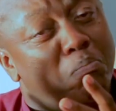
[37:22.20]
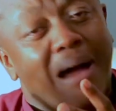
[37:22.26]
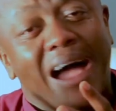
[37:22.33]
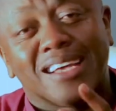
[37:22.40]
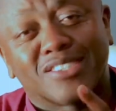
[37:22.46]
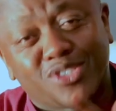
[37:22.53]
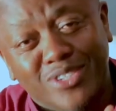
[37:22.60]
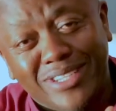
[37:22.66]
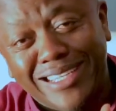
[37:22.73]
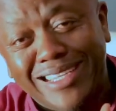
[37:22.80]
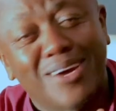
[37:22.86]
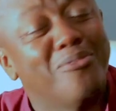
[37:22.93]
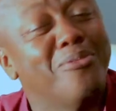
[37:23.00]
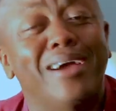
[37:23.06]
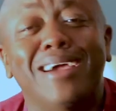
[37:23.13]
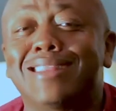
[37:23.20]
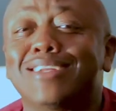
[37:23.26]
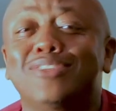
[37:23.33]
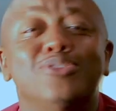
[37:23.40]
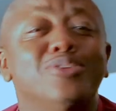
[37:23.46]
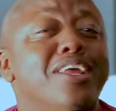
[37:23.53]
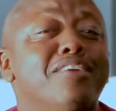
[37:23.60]
passion in a way
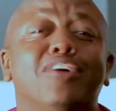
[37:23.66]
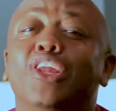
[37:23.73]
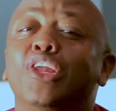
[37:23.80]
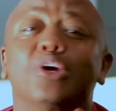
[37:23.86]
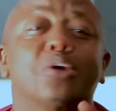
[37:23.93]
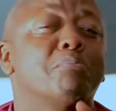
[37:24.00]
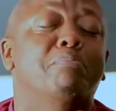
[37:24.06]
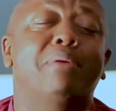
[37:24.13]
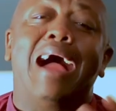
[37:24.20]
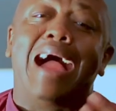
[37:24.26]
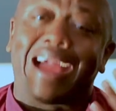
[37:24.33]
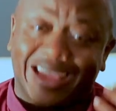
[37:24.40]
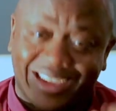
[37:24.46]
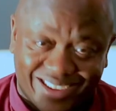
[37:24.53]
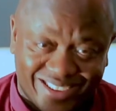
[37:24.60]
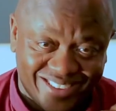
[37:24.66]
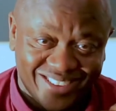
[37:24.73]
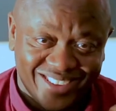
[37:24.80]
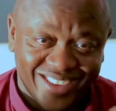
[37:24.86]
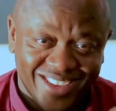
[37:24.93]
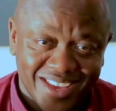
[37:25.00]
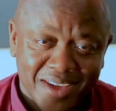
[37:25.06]
that you never look back.
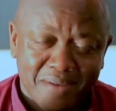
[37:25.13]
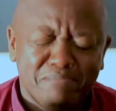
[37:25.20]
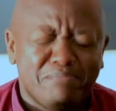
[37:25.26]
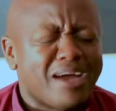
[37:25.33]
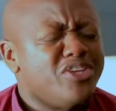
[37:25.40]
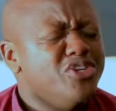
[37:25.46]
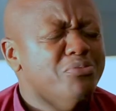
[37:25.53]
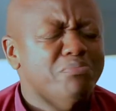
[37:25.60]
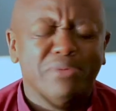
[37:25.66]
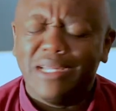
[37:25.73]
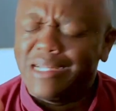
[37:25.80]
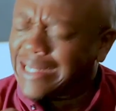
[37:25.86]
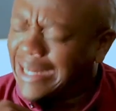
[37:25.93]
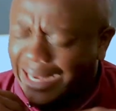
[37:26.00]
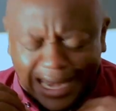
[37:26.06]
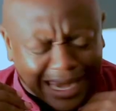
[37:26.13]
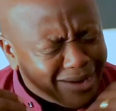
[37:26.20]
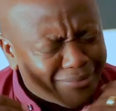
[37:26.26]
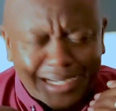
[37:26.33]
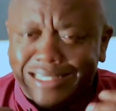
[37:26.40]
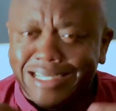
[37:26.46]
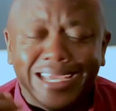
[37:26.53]
But you build
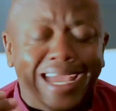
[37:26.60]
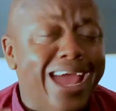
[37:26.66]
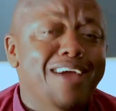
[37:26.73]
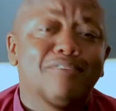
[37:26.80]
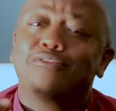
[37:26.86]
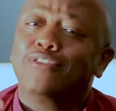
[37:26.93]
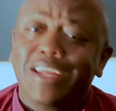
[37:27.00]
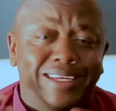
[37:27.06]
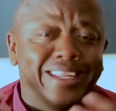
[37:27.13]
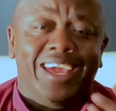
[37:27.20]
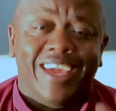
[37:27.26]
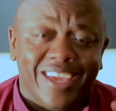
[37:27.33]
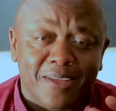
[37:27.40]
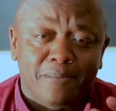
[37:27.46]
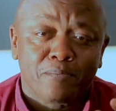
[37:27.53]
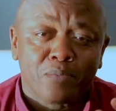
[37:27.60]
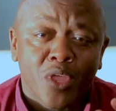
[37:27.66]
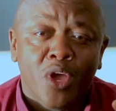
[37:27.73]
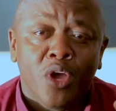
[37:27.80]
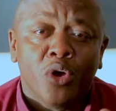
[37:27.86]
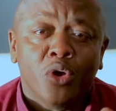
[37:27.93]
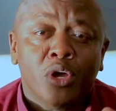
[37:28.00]
clarity every day.
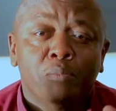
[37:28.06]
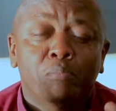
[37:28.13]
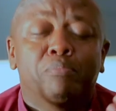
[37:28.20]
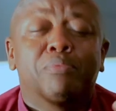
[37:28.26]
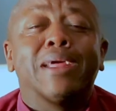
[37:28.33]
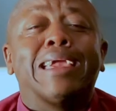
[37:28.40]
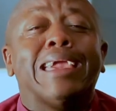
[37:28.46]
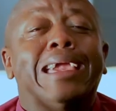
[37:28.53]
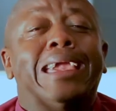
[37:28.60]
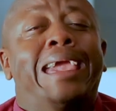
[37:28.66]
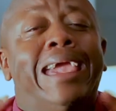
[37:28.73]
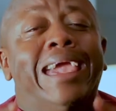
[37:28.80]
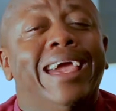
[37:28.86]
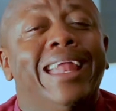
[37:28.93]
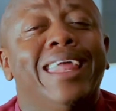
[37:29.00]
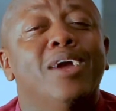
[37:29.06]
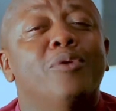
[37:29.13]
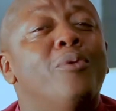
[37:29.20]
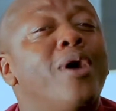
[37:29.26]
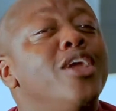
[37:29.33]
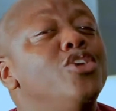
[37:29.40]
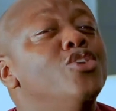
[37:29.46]
Bringing healing
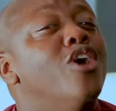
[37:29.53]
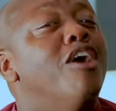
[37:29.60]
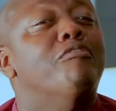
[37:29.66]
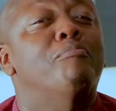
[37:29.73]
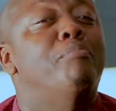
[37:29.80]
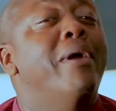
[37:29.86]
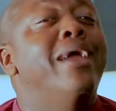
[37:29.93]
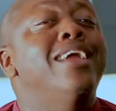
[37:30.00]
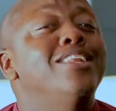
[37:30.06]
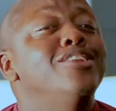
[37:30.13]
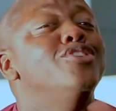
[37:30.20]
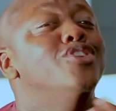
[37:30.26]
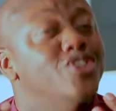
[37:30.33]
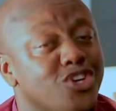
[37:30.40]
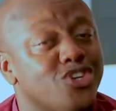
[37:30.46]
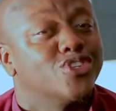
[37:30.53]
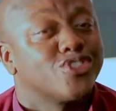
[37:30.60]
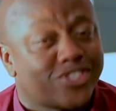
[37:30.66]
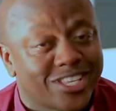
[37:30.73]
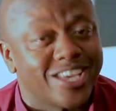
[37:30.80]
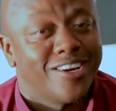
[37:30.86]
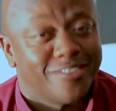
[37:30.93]
where you have pained
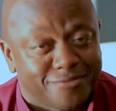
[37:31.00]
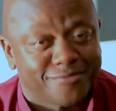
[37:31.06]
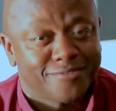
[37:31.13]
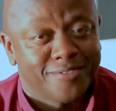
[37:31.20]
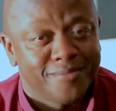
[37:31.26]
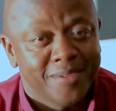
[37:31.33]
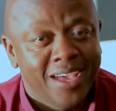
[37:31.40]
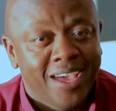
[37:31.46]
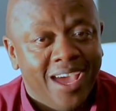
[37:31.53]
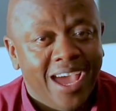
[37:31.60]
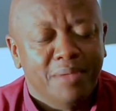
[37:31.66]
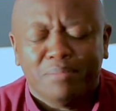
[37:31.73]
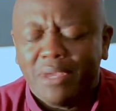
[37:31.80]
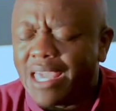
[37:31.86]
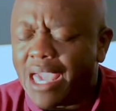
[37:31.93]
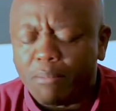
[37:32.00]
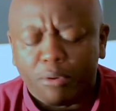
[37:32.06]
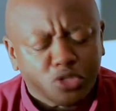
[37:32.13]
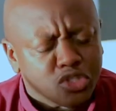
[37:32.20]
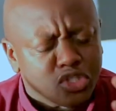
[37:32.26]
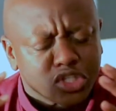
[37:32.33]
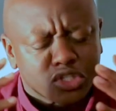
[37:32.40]
yourself. And being able
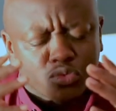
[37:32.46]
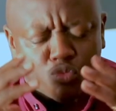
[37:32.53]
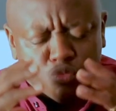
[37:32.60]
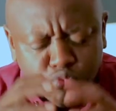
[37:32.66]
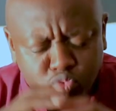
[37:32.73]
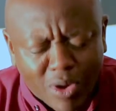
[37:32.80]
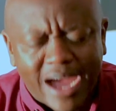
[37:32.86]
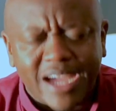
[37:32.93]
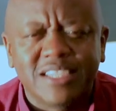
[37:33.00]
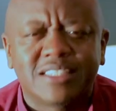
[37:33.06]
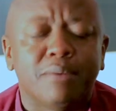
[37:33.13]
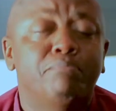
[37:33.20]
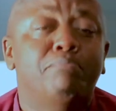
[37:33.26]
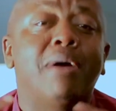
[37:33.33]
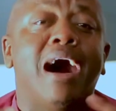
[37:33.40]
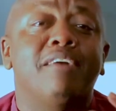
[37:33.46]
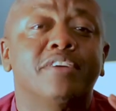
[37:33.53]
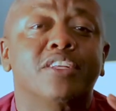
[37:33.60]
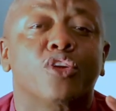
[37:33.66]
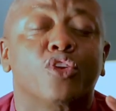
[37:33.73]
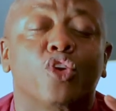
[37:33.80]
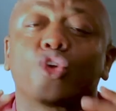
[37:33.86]
to just rise above it,
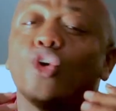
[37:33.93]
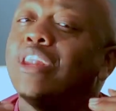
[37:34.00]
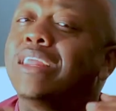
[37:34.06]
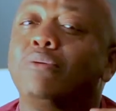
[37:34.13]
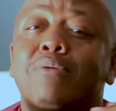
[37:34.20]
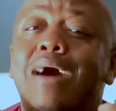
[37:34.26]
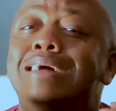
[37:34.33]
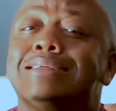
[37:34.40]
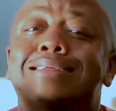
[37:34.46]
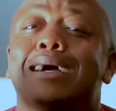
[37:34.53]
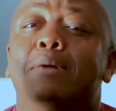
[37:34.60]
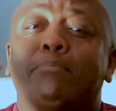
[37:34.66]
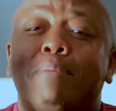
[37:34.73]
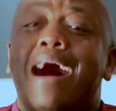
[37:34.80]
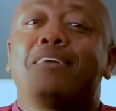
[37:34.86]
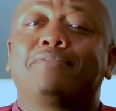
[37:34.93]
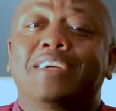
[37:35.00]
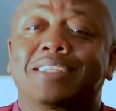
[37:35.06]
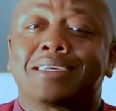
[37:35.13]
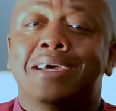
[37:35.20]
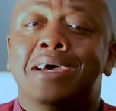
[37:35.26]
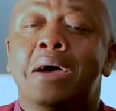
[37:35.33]
and not only rising above
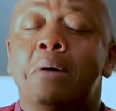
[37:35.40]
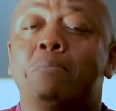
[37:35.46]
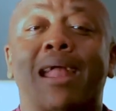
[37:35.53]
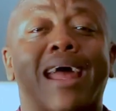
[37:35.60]
it, but